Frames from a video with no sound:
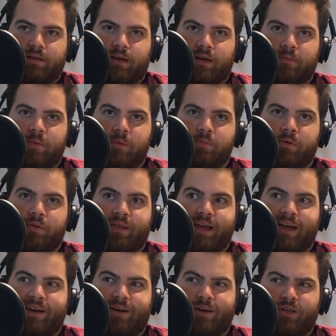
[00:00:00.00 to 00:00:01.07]
I remember
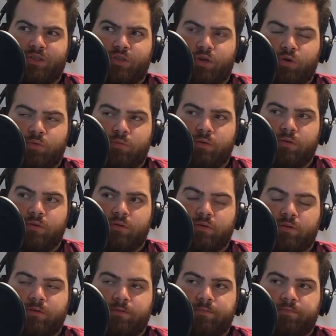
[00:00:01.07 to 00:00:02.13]
that October,
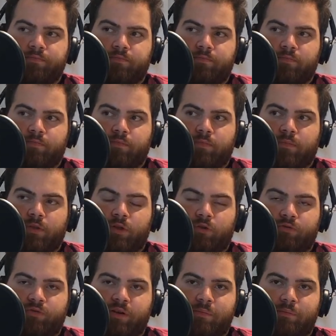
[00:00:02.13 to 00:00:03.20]

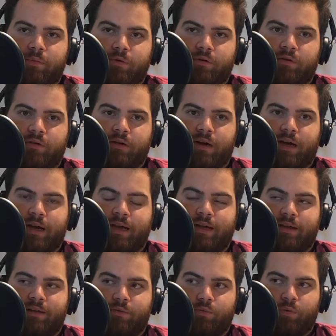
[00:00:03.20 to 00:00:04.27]
November,
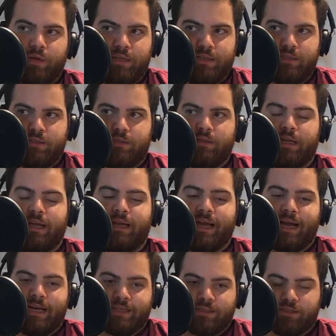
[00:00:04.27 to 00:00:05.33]
I went and
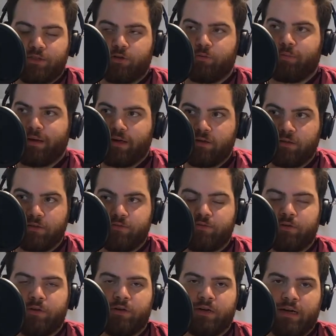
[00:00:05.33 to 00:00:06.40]
asked her parents
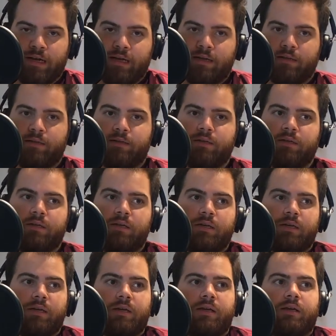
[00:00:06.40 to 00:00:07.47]
for her hand,
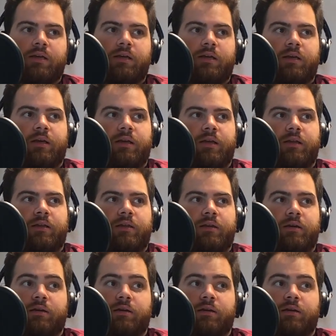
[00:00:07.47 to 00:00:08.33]
and